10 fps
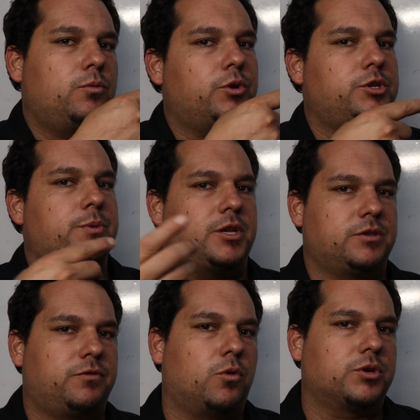which
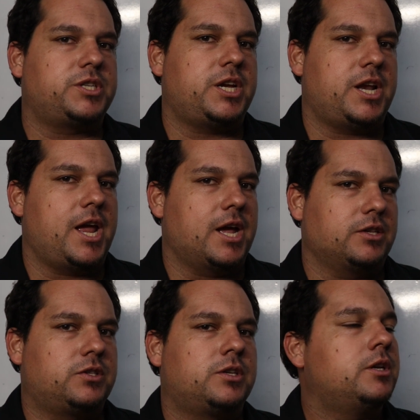means
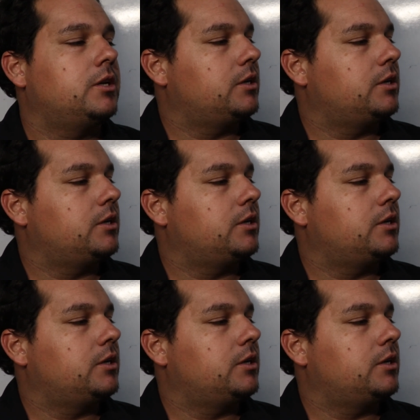14S.